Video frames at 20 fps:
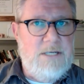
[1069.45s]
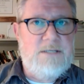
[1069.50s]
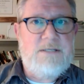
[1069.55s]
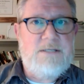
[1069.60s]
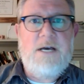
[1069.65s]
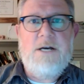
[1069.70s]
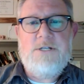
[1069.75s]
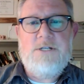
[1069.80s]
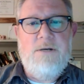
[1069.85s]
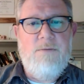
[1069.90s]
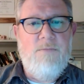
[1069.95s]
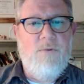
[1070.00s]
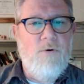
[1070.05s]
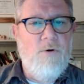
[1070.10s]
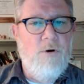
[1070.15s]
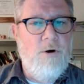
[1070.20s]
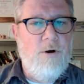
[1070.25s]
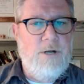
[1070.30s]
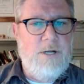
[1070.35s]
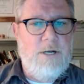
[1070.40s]
discussion
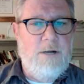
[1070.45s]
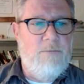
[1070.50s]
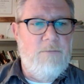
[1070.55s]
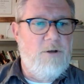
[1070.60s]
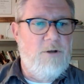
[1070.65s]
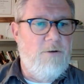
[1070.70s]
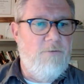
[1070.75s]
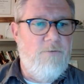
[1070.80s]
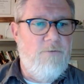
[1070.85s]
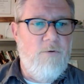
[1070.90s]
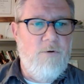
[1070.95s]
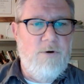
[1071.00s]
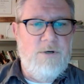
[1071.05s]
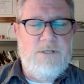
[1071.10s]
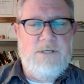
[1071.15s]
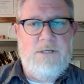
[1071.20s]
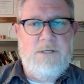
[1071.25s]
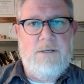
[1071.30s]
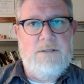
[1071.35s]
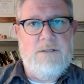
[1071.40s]
board, and I'm looking forward
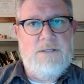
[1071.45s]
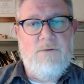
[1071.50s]
to,